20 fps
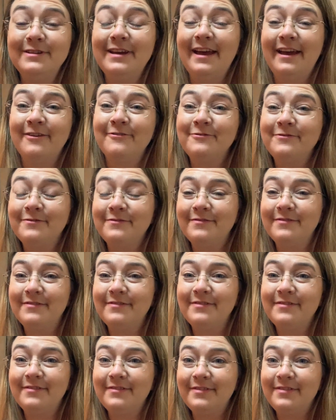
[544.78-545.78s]
have
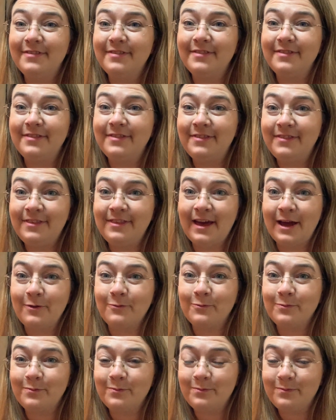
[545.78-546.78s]

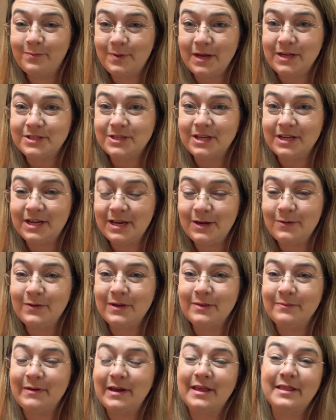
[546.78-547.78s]
that picture here
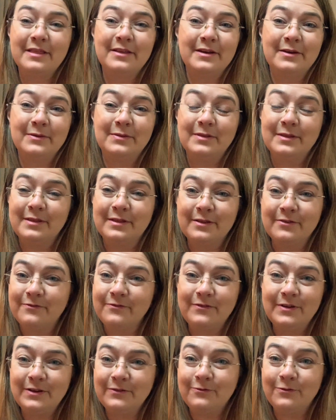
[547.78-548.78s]
with me, the
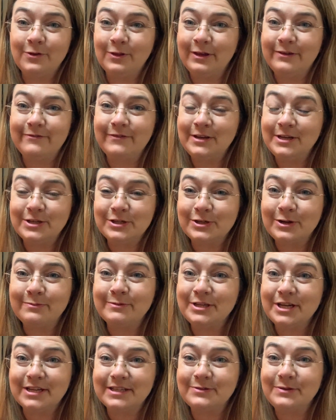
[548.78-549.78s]
fully finished
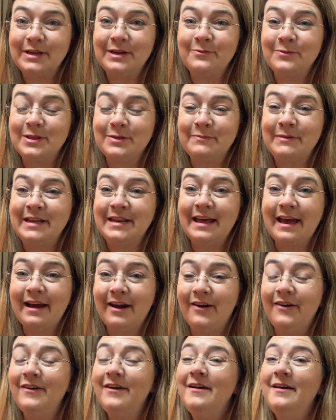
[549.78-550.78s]
object here with me
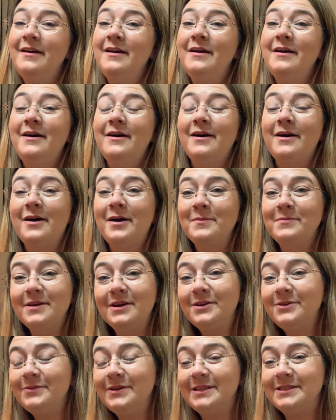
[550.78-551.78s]
now, I'm
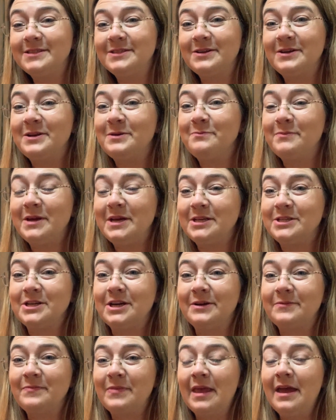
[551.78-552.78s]
going to insert a
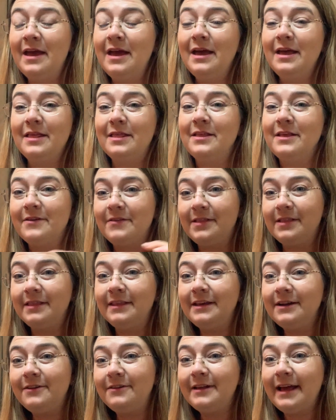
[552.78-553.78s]
picture. And the
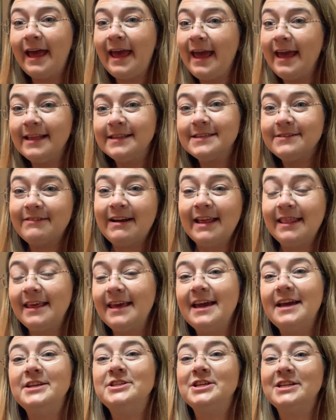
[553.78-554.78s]
little hands around
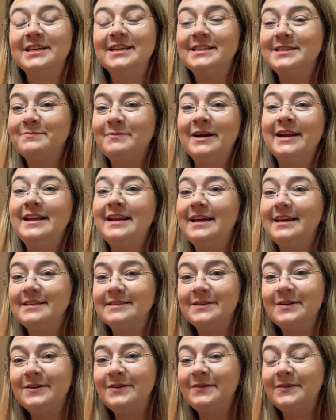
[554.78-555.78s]
the edge is my
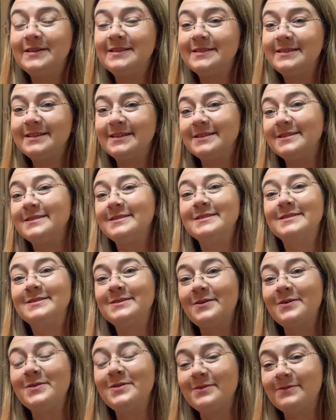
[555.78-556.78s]
niece, who is just
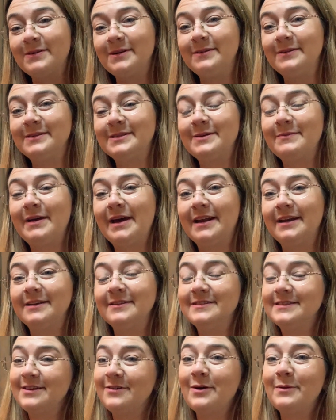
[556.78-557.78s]
so thrilled about
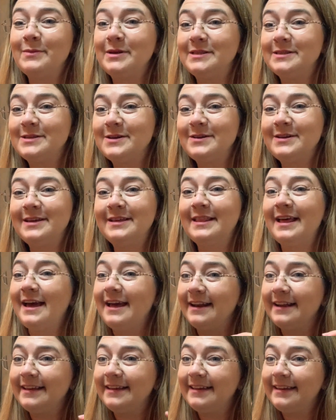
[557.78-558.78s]
it. So I'm inserting
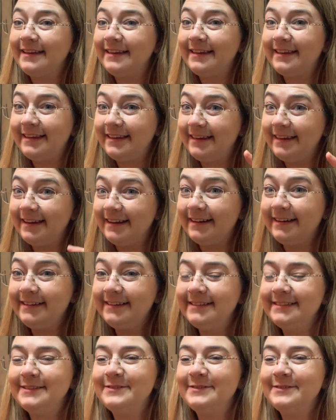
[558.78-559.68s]
that here.